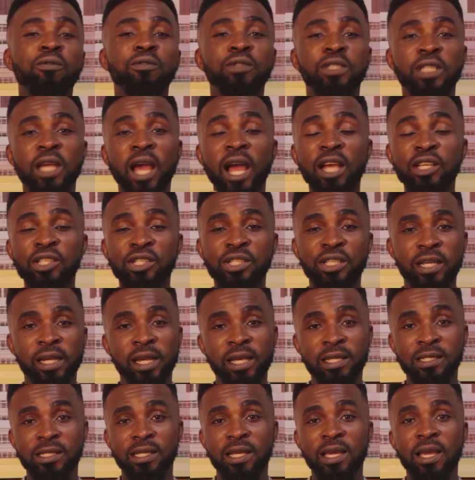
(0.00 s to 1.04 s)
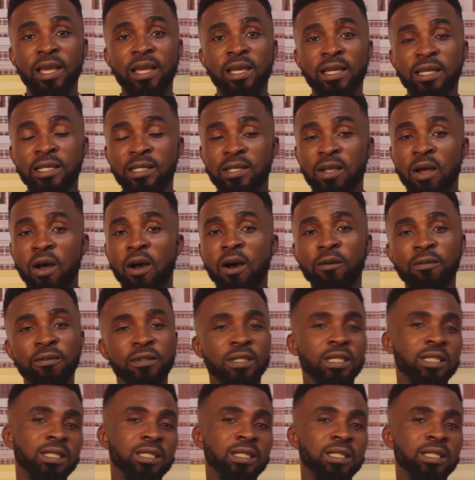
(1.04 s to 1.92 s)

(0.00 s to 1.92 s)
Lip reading: their shares is off the